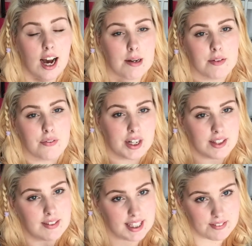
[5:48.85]
am afraid
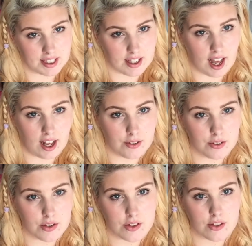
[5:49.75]
of leaving the
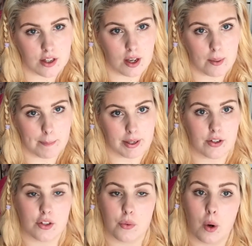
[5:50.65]
house
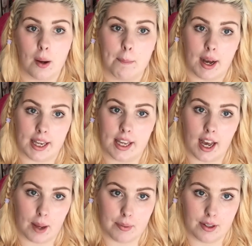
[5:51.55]
because of what might
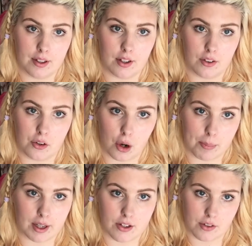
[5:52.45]
happen, not
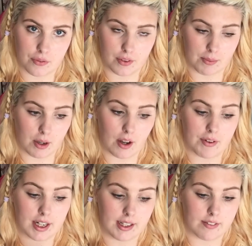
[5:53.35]
because of, I'm not
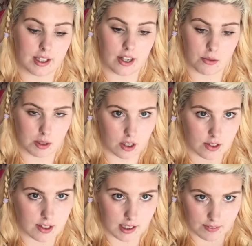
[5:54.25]
afraid of leaving the house because
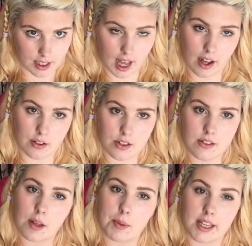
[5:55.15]
it's leaving the house.
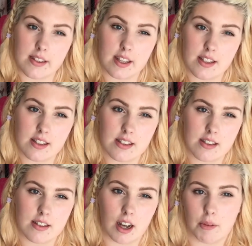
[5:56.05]
That makes sense?
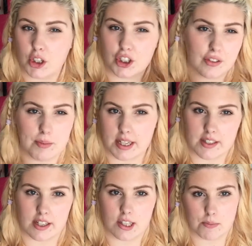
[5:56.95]
I'm not sure if it makes
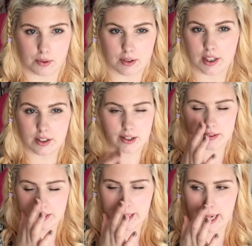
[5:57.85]
sense, but you know,
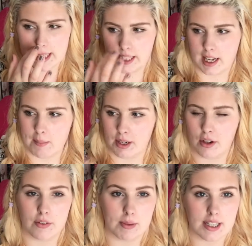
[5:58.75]
you guys can let me know
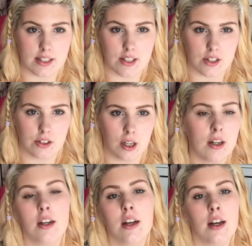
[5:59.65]
if it makes sense or not.
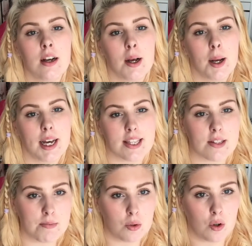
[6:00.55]

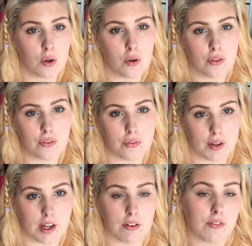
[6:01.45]
It's more the
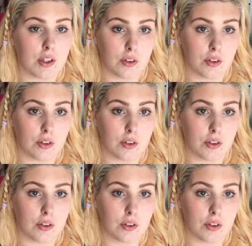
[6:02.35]
fear of the